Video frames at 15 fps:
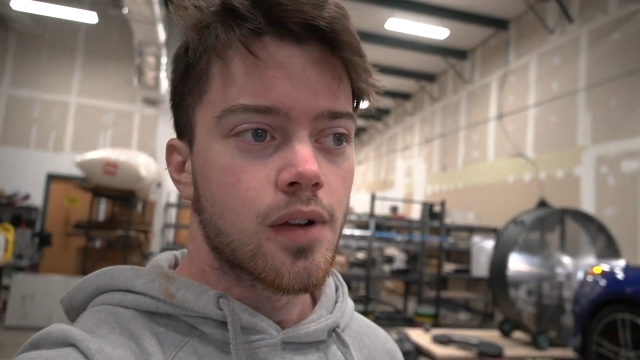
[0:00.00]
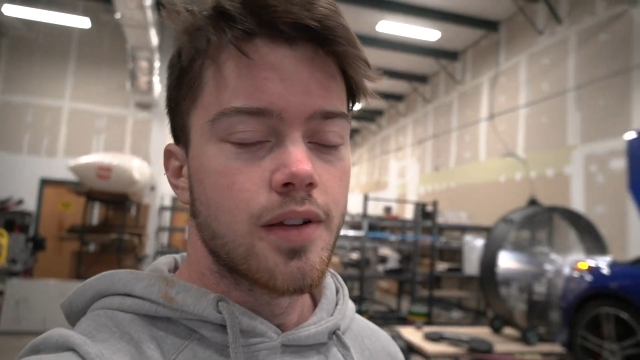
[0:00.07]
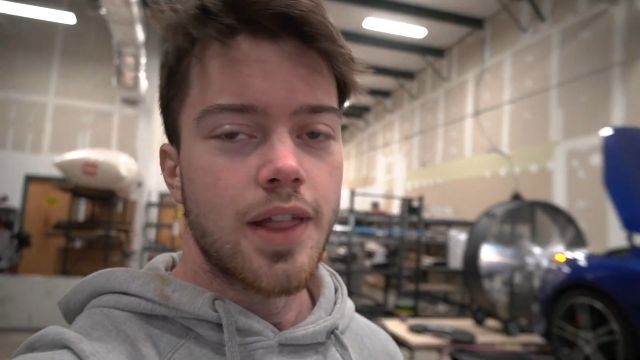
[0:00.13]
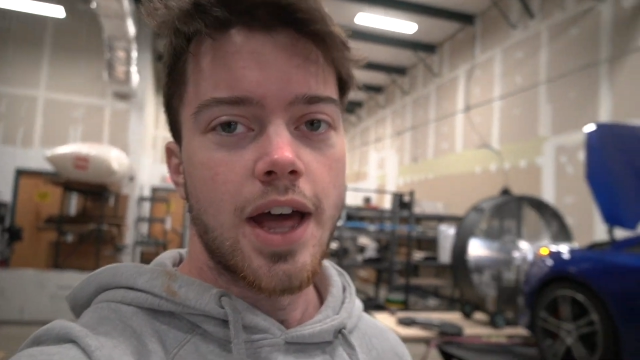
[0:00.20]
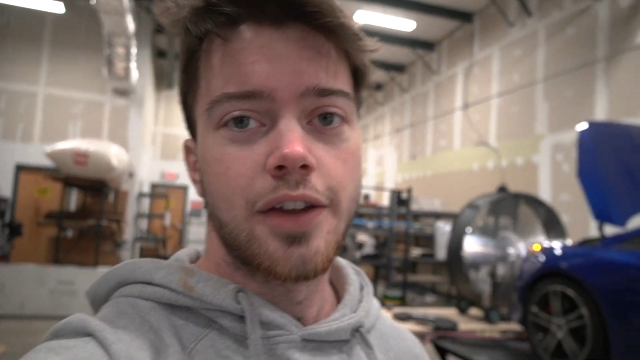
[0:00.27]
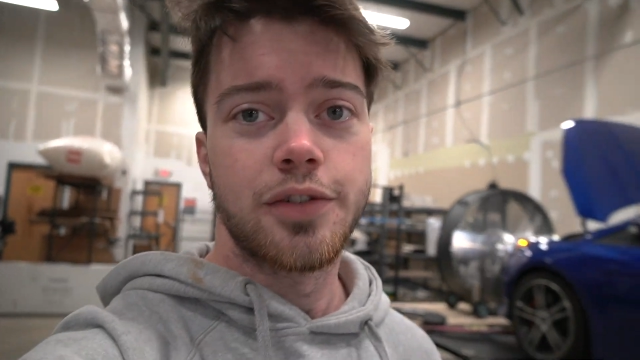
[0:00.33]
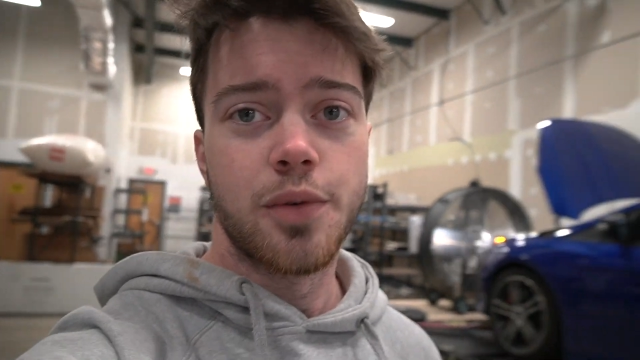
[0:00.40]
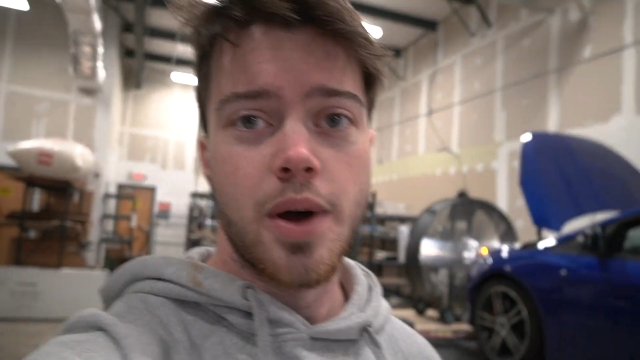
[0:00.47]

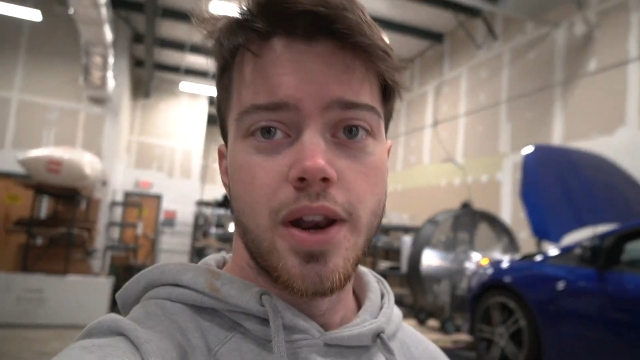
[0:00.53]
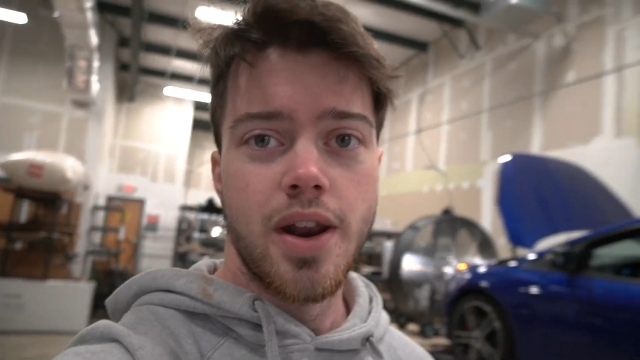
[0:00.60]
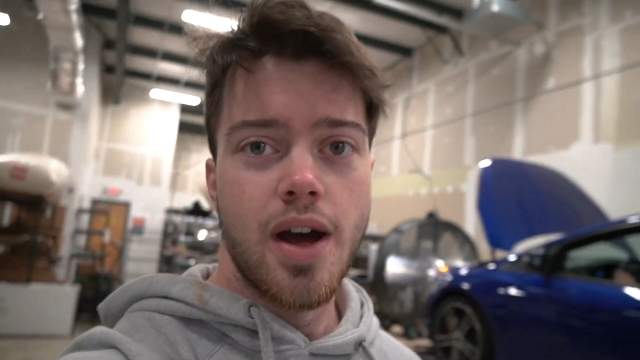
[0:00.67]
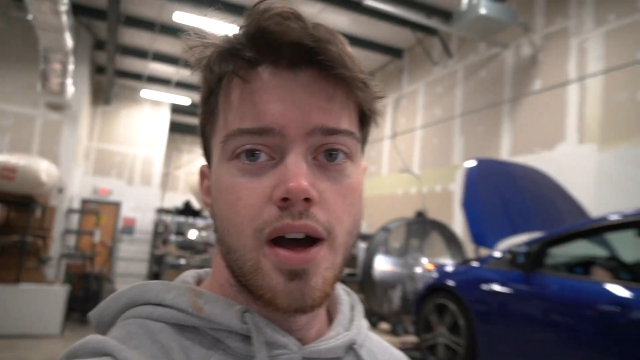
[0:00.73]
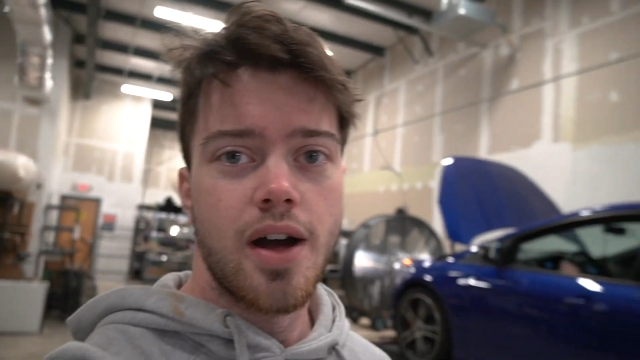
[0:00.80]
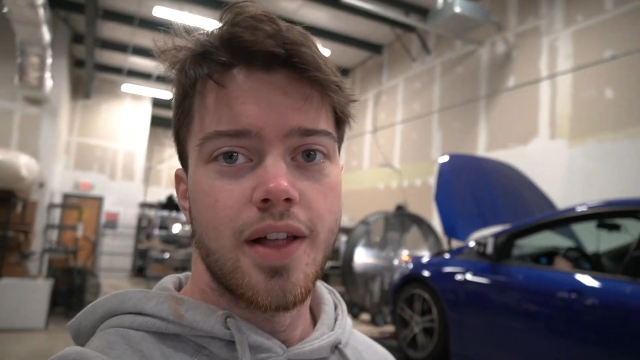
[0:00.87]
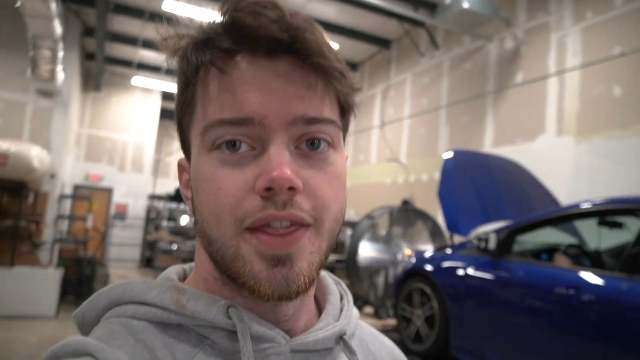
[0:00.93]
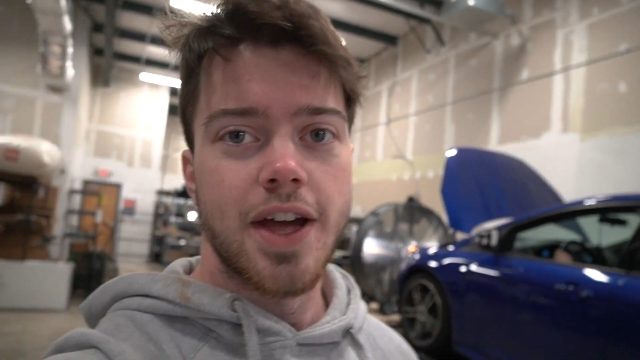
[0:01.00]
that's
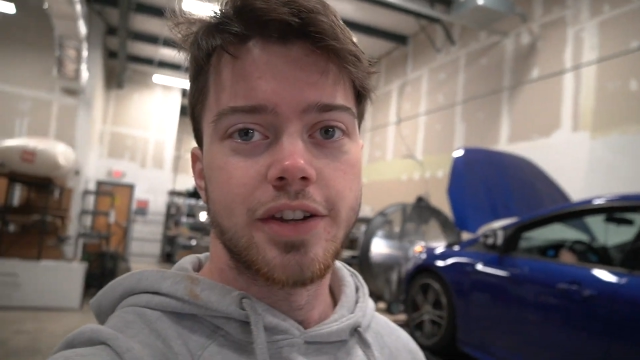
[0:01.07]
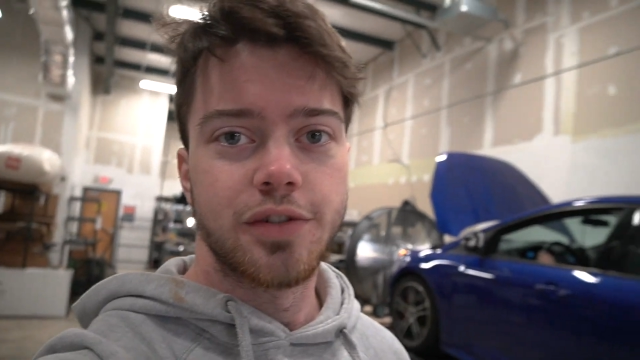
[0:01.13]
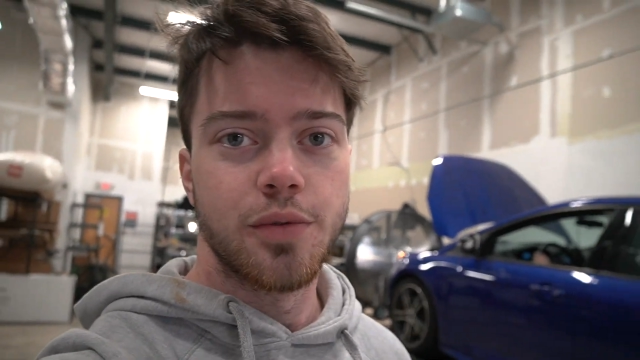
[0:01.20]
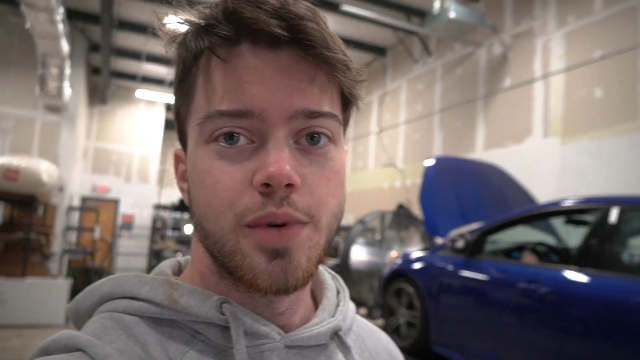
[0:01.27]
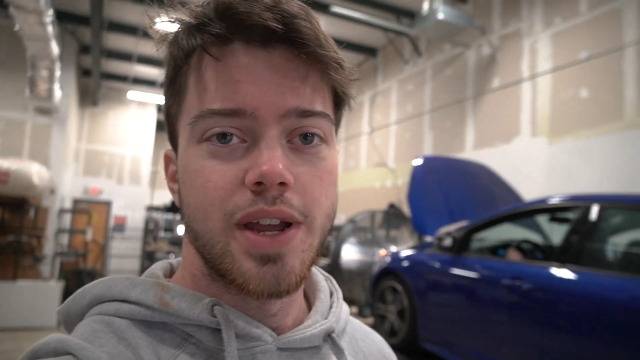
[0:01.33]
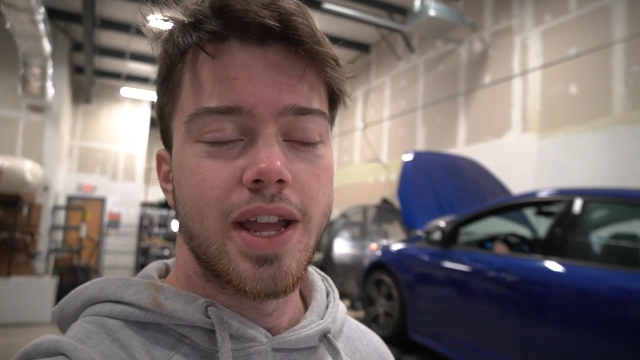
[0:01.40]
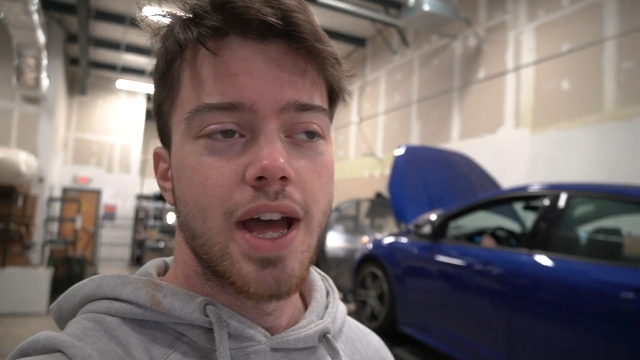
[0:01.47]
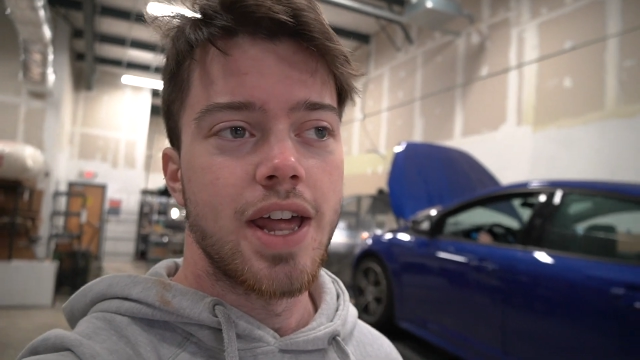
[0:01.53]
when
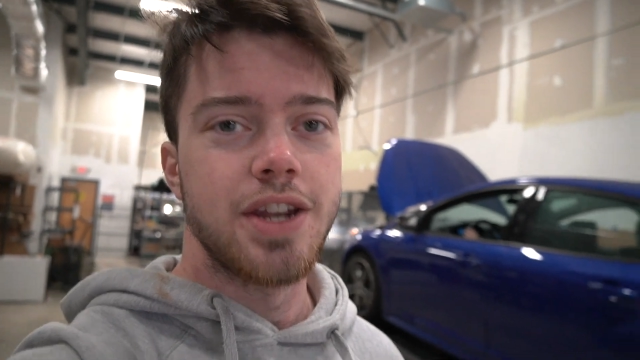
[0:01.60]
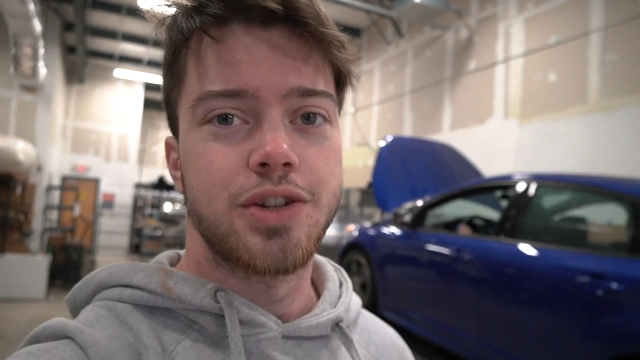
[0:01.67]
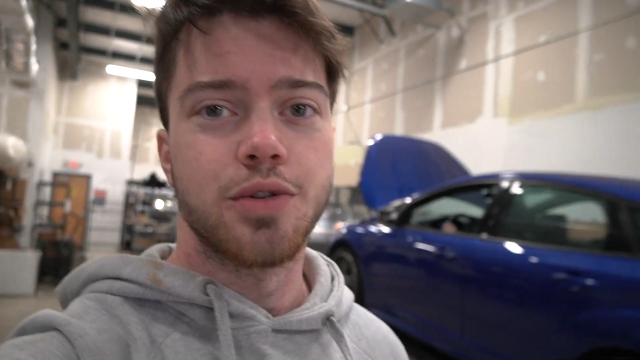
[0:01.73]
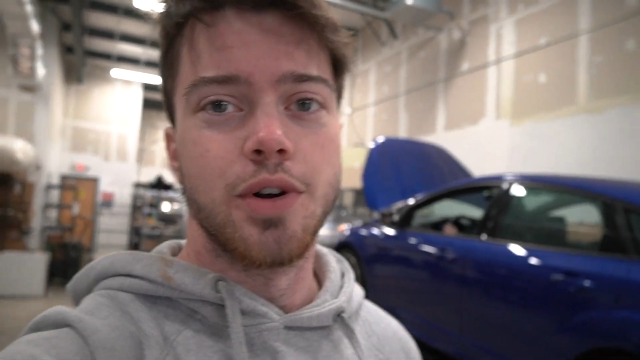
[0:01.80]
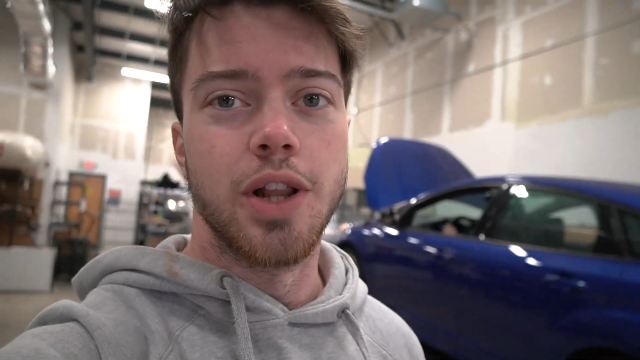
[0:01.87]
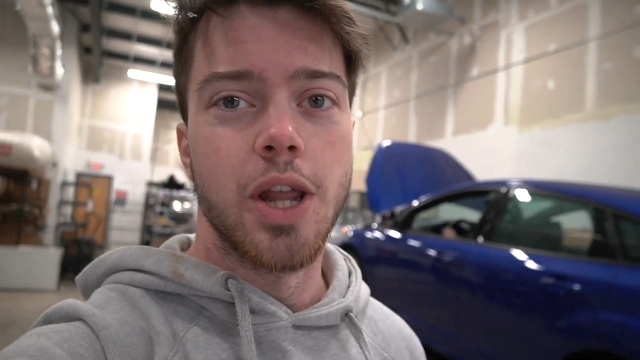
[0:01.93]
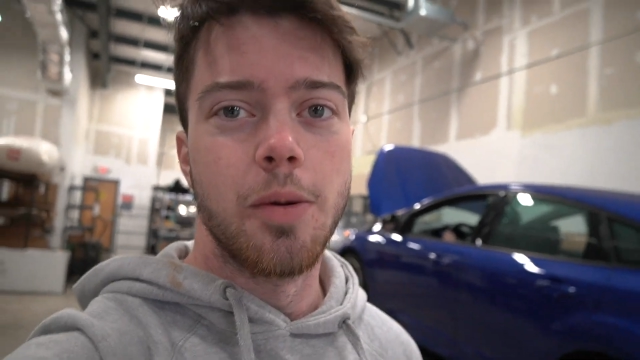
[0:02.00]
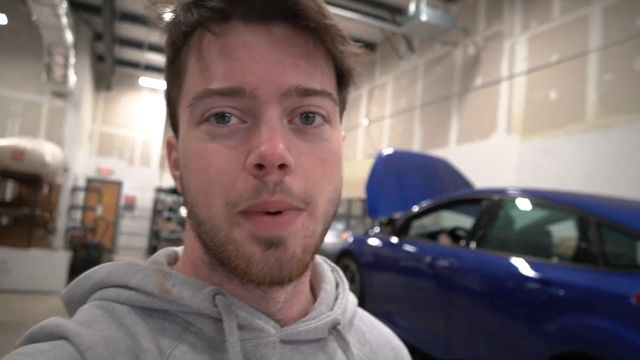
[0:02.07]
we get into
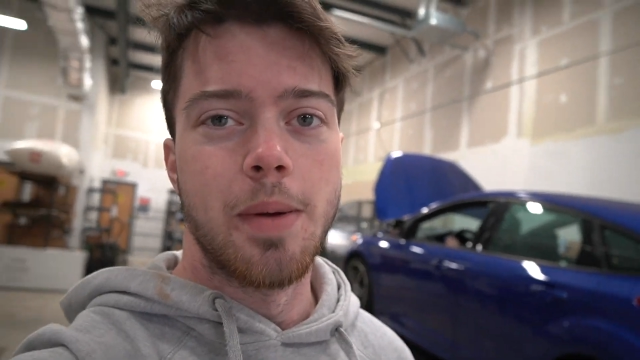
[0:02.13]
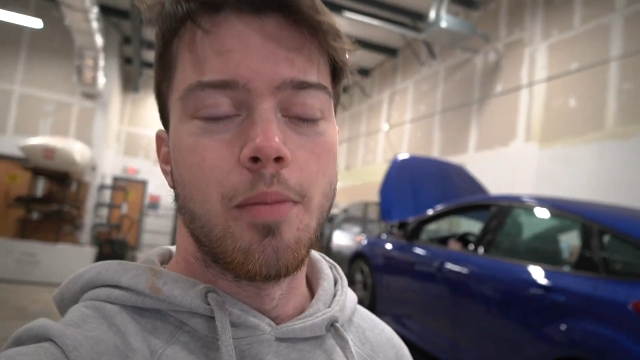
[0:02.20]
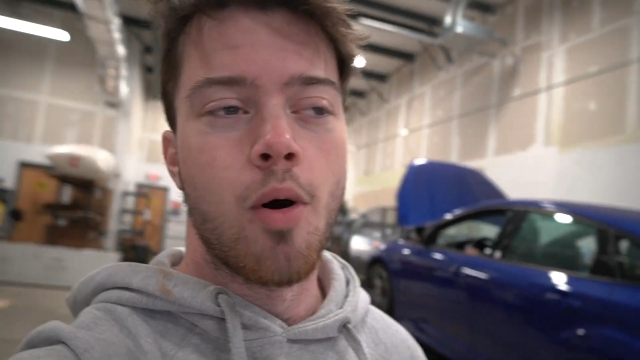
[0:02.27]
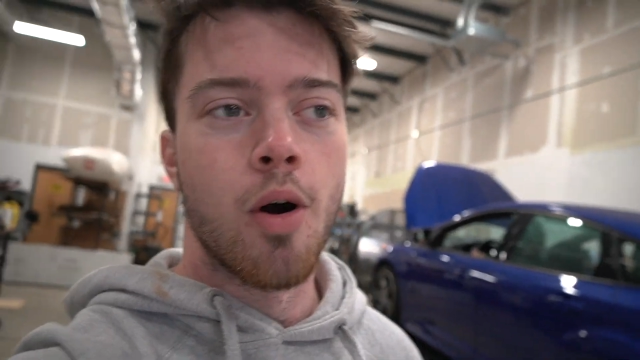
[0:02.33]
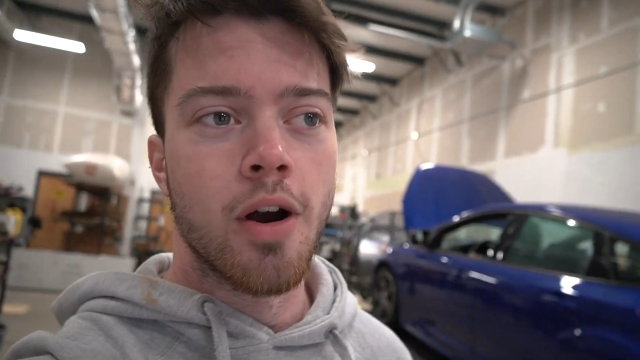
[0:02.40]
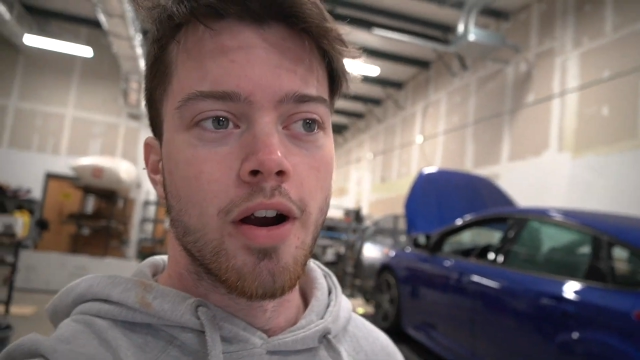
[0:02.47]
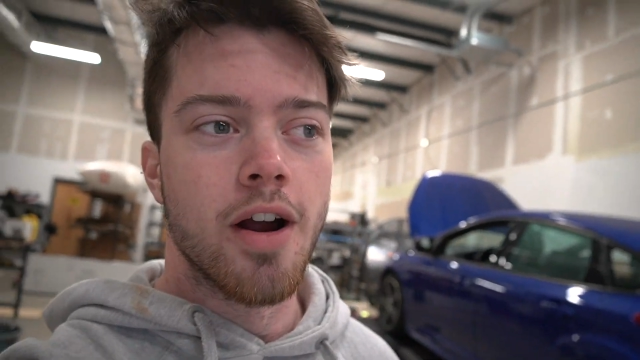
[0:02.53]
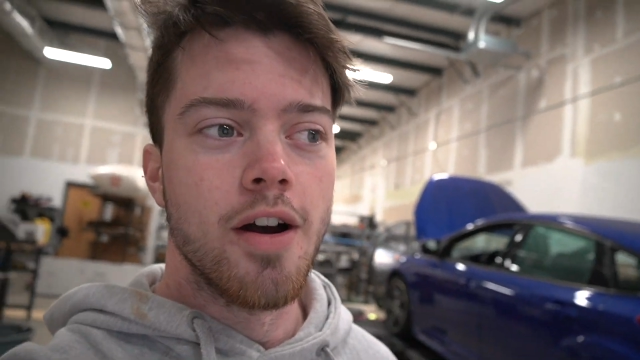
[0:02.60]
a little bit
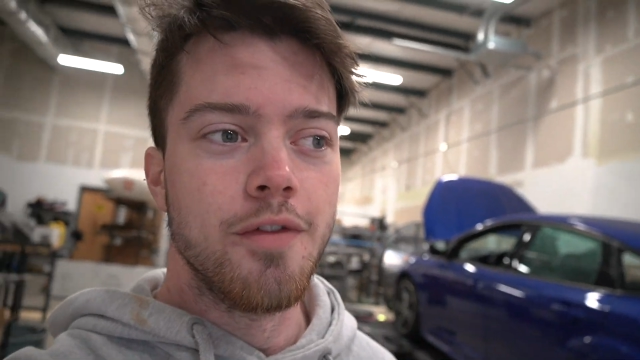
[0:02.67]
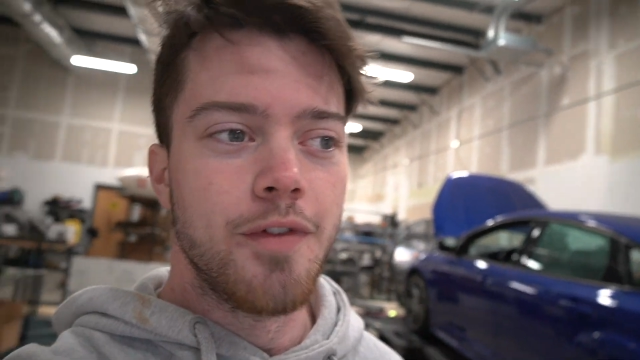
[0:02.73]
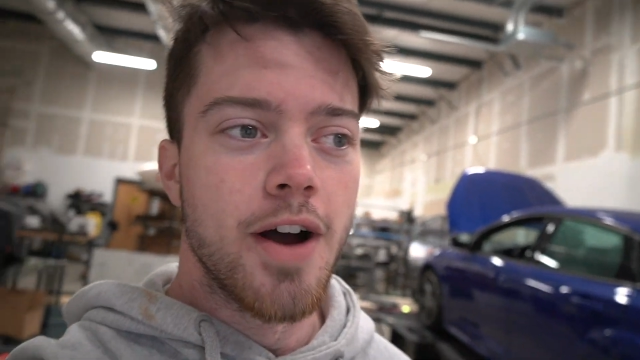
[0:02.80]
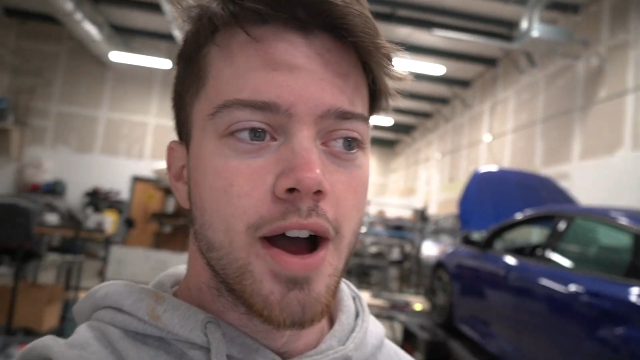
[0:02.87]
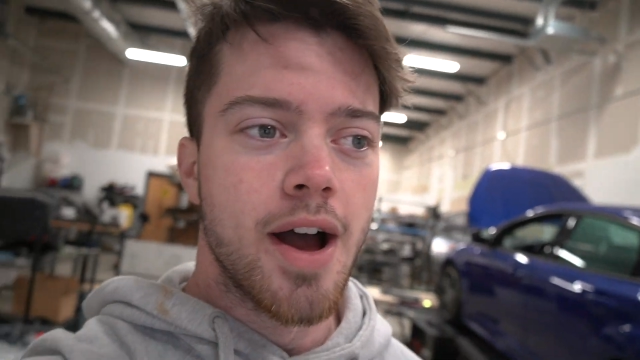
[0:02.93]
more of